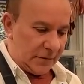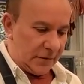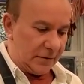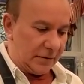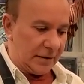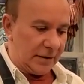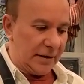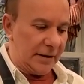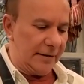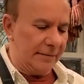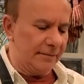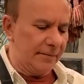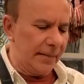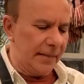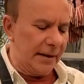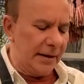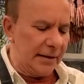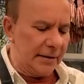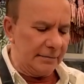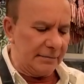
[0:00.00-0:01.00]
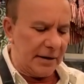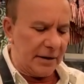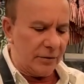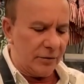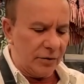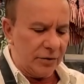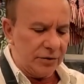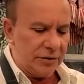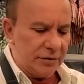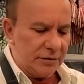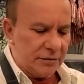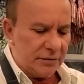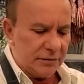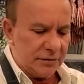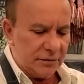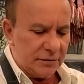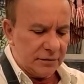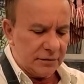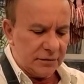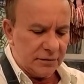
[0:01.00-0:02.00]
Okay, my onions.
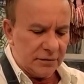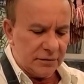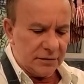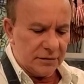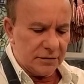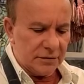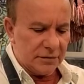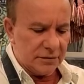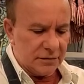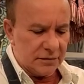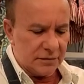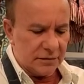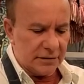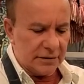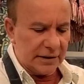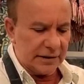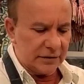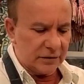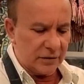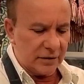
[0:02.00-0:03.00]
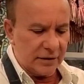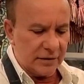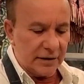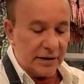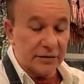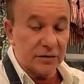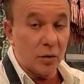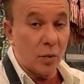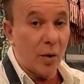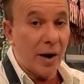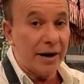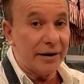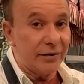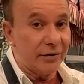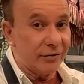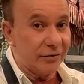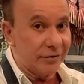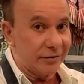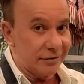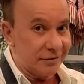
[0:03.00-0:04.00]
That's a white
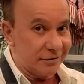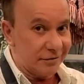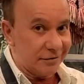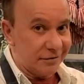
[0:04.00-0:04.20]
onions.